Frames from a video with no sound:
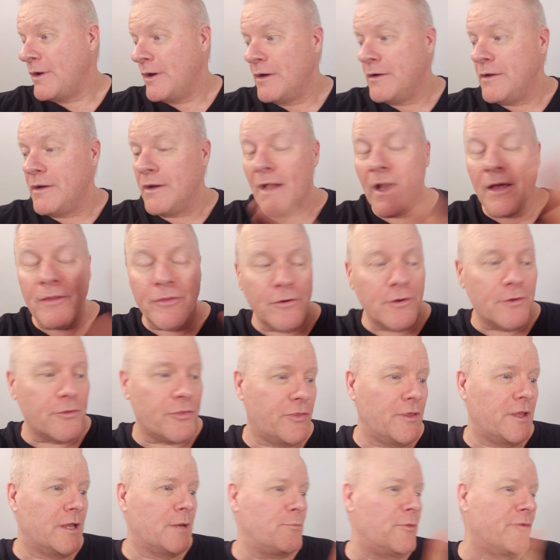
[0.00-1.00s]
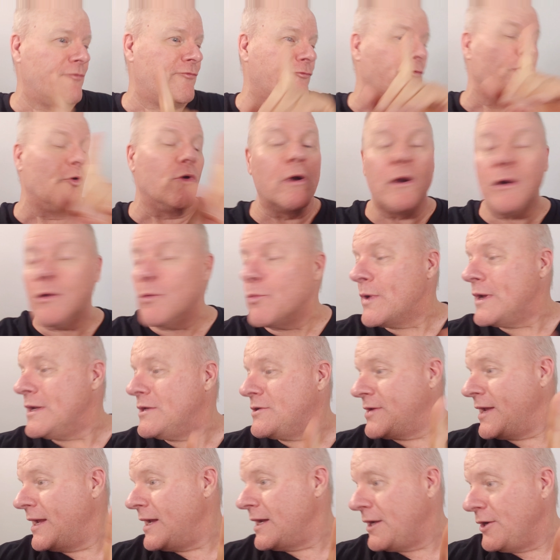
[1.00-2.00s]
another thing before
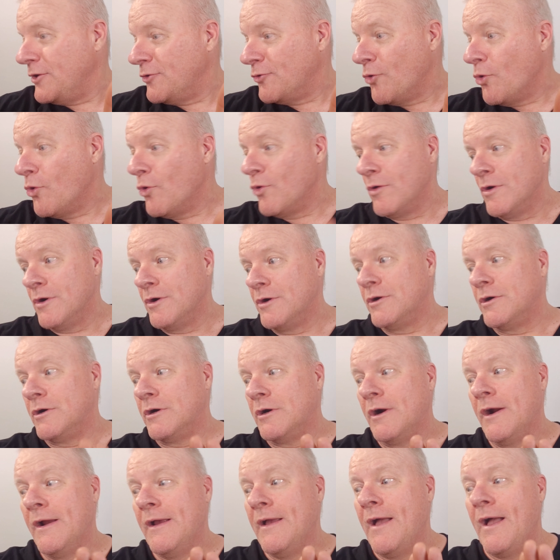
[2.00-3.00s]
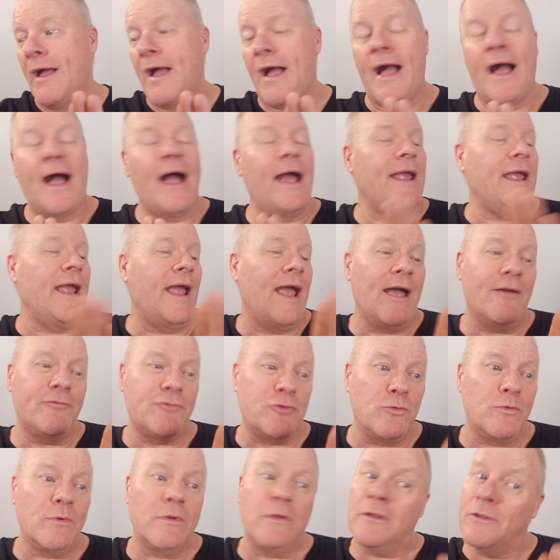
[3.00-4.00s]
we take your order, I have
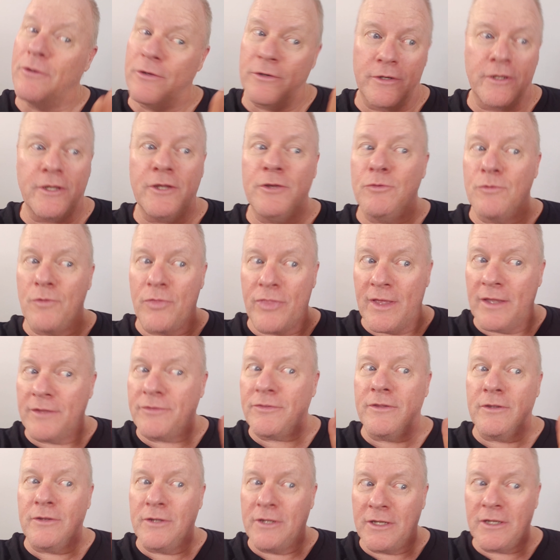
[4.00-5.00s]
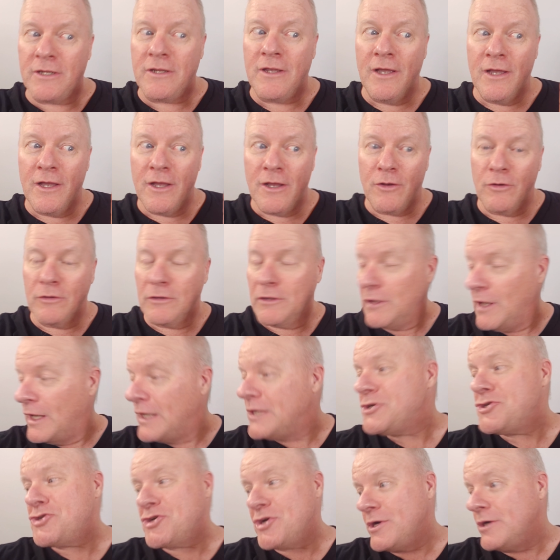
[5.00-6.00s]
to alert you that the
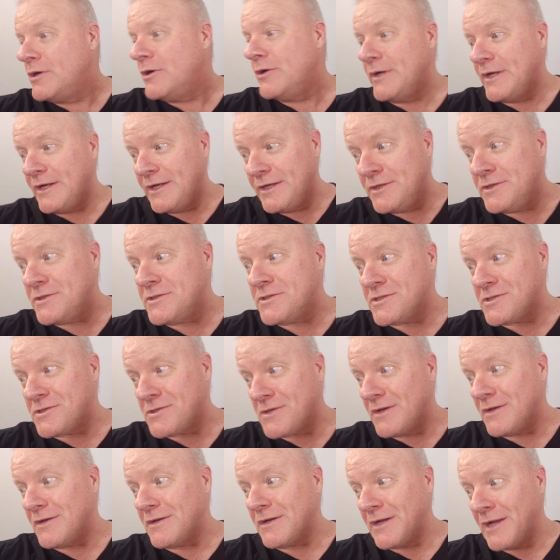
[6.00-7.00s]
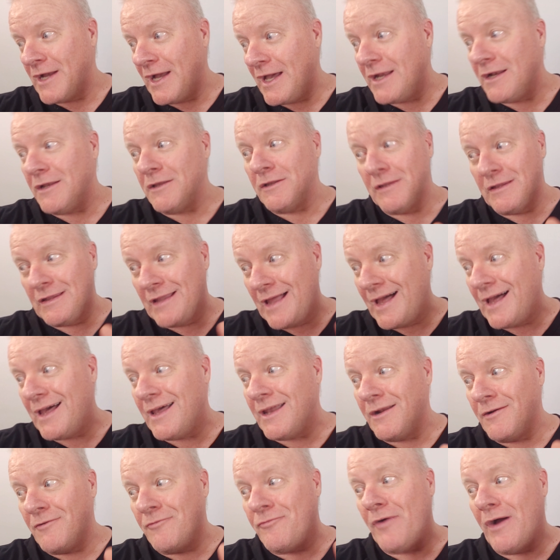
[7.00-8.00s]
lunch here is got a
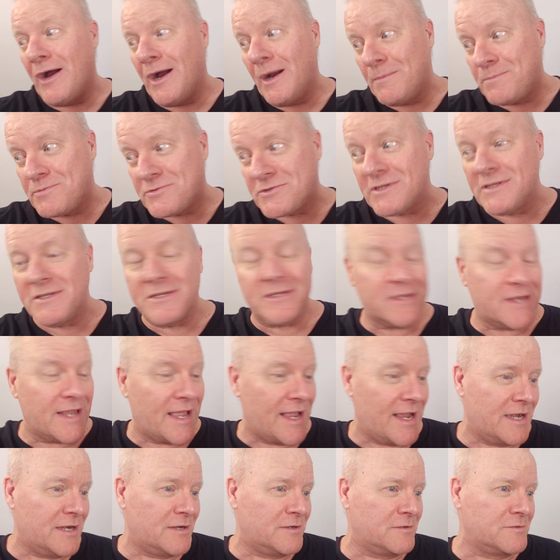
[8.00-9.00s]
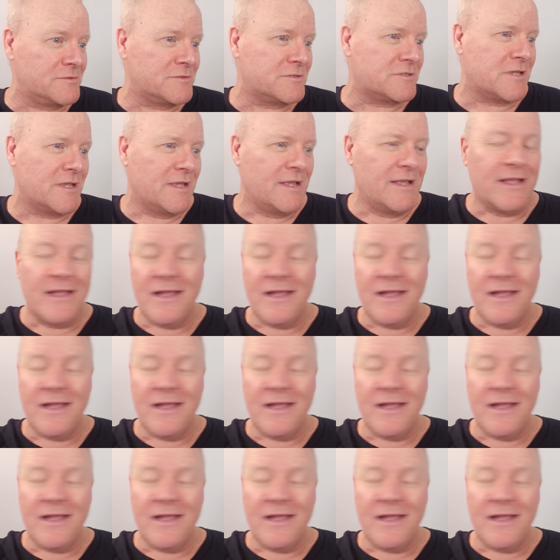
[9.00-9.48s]
lot of ups and downs,